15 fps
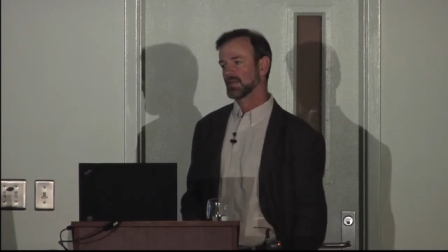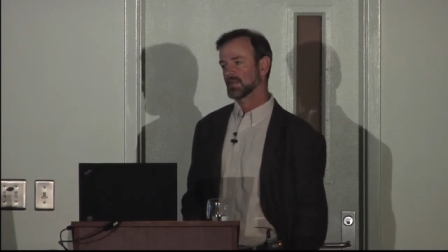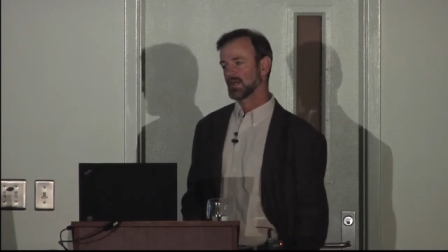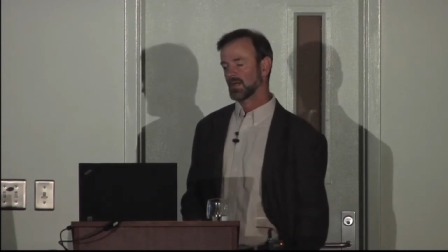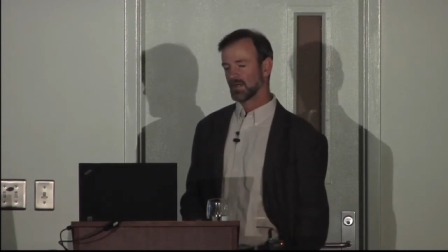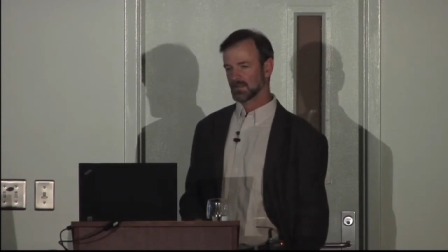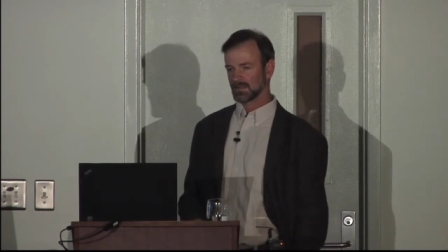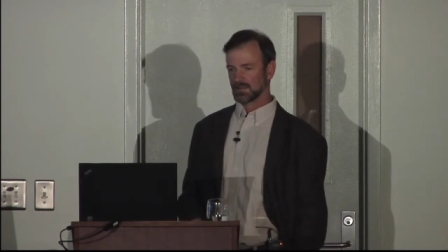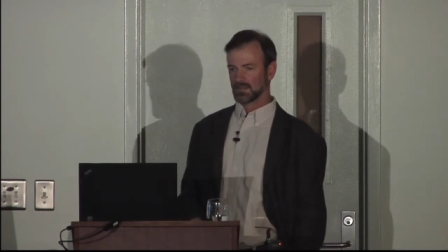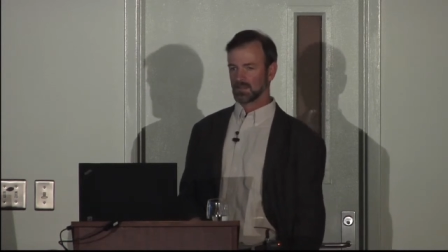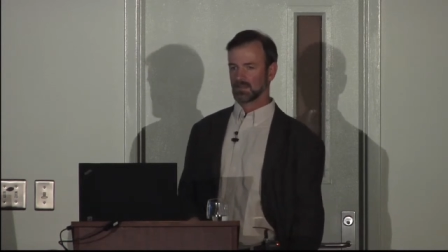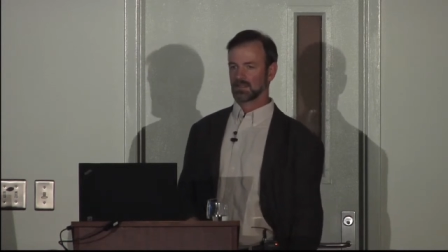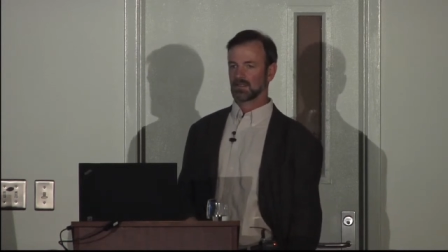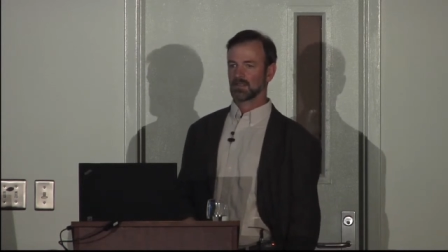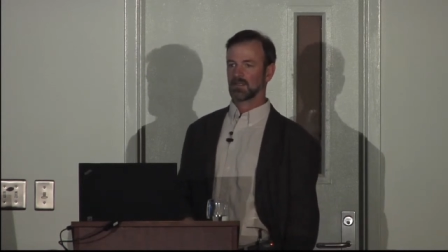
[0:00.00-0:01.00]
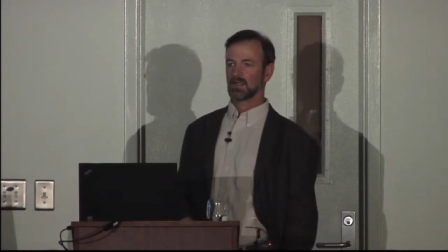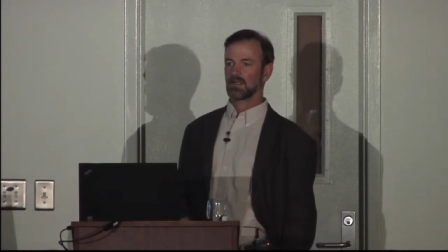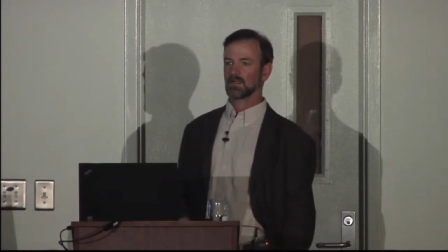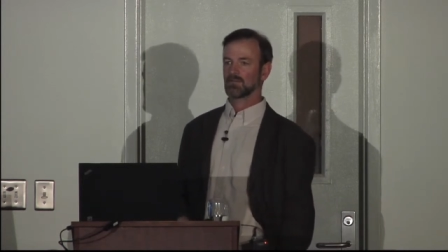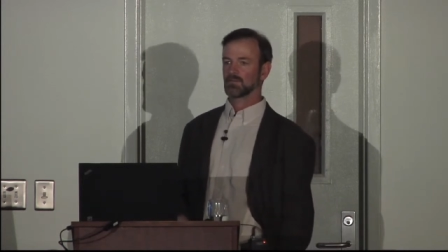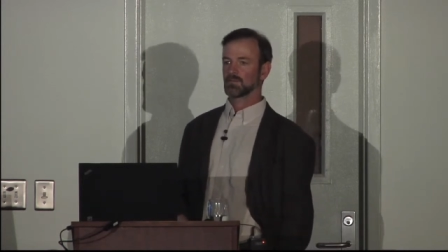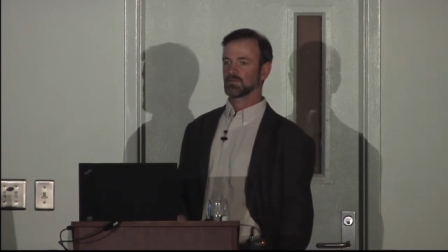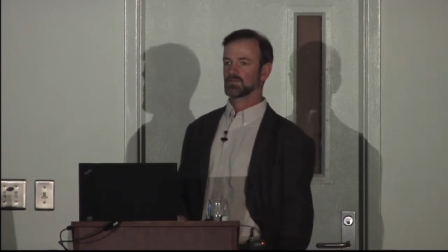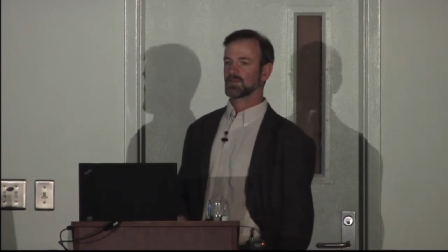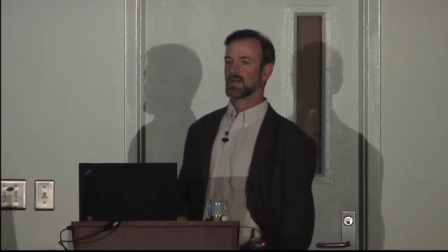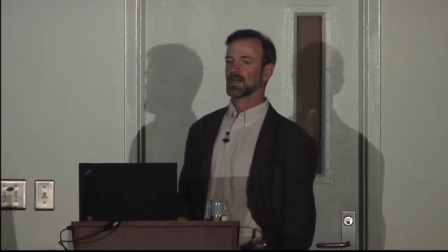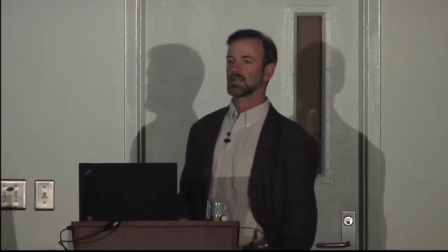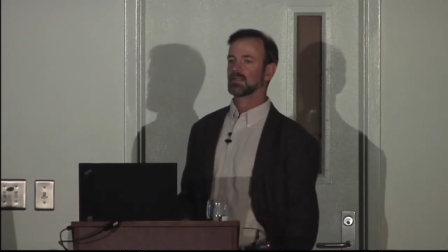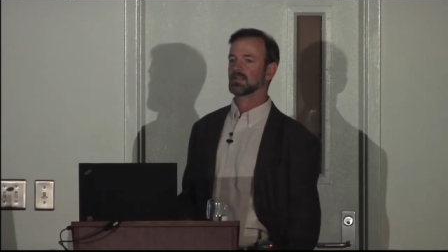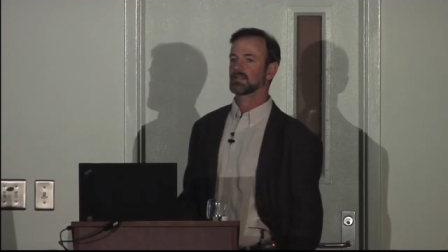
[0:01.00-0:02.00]
collared and we're
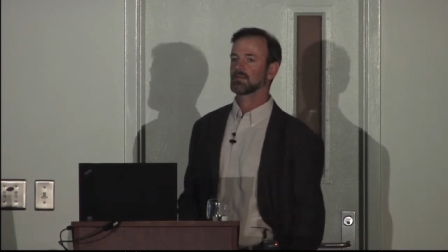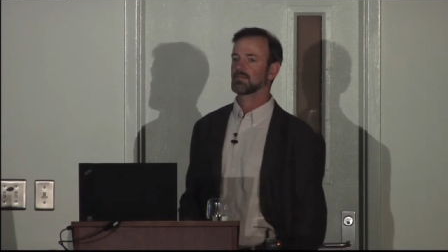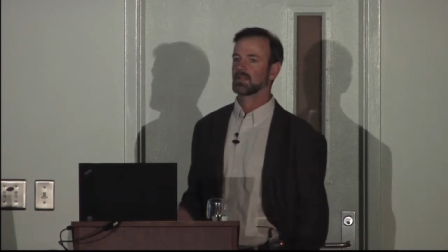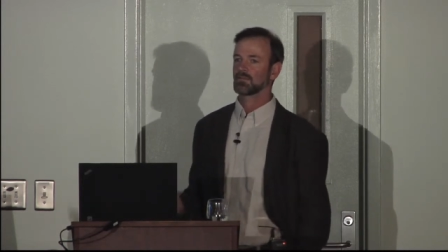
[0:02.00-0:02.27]
tracking them,